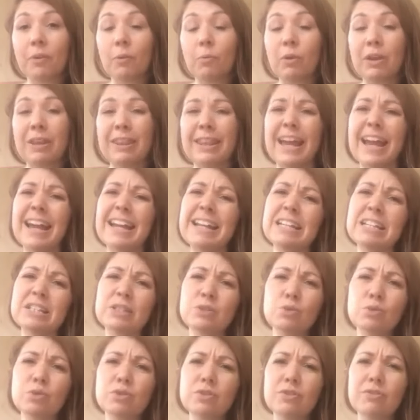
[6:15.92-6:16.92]
with any
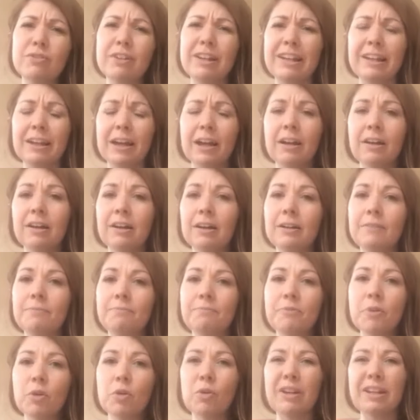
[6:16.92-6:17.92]
sort of,
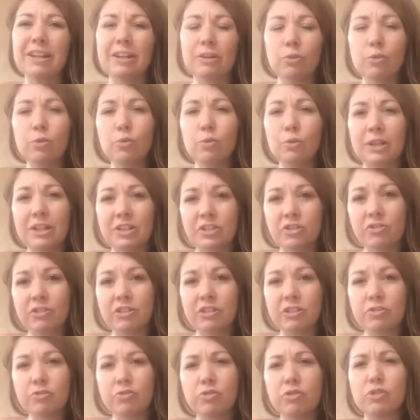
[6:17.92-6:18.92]
not all leisure
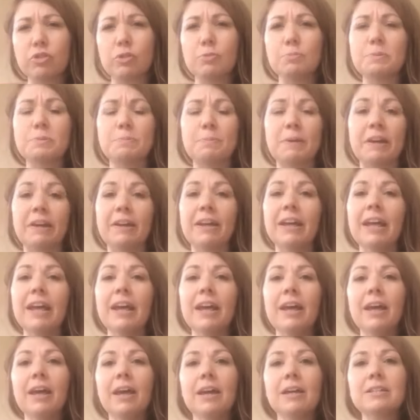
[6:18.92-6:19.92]
industry jobs, but
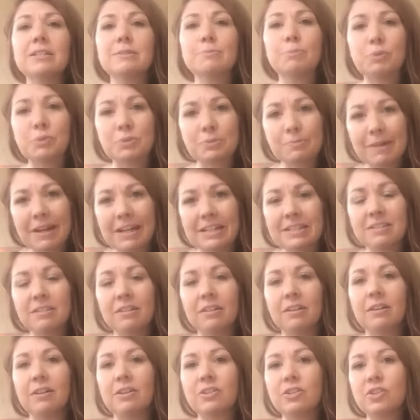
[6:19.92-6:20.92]
sports
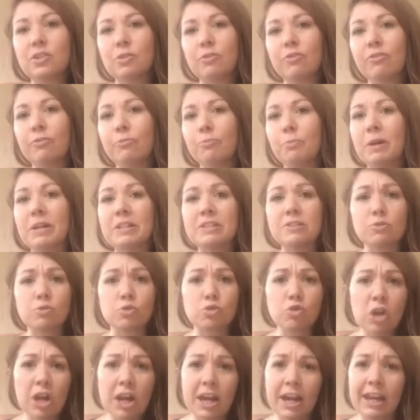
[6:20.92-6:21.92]
massage, personal
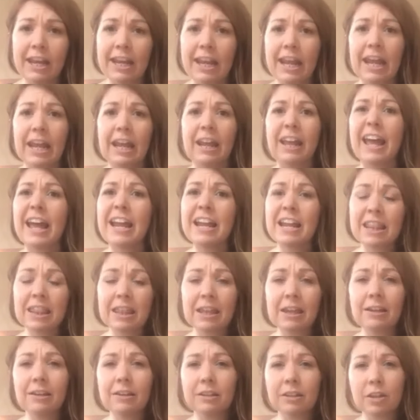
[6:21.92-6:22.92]
training,
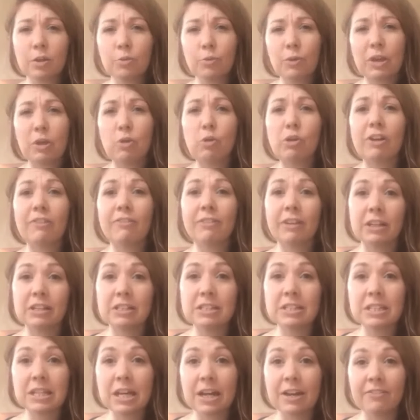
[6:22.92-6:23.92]
anything that where you're giving a
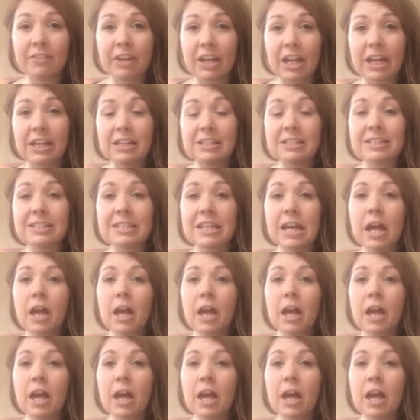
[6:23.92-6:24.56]
service,